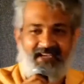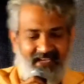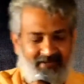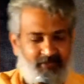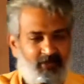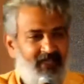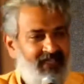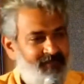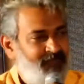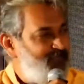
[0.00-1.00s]
I'm so
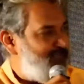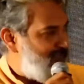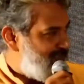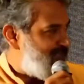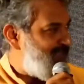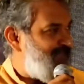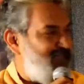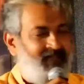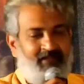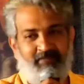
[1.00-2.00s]
happy because uh,
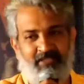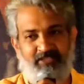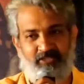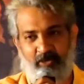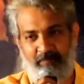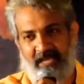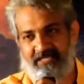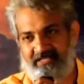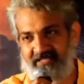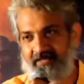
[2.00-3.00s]
uh, he's so
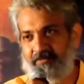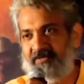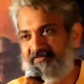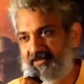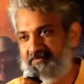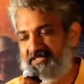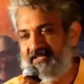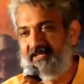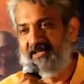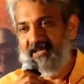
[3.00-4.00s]
passionate about films
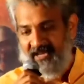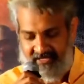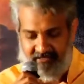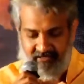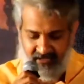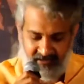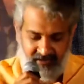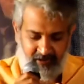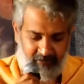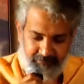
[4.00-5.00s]
and,
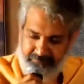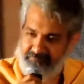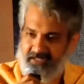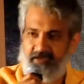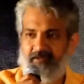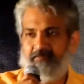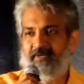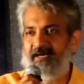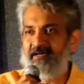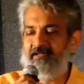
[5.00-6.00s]
uh, you know,
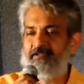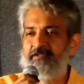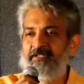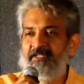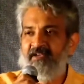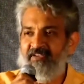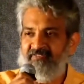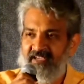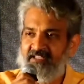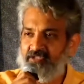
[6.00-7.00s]
uh, we
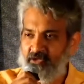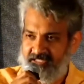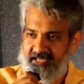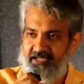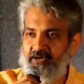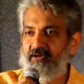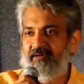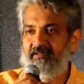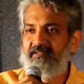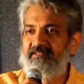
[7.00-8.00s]
feel so secure
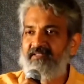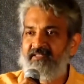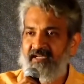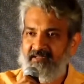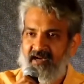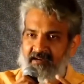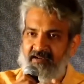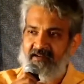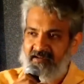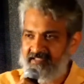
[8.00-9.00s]
that
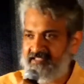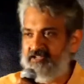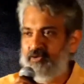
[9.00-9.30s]
RRR is in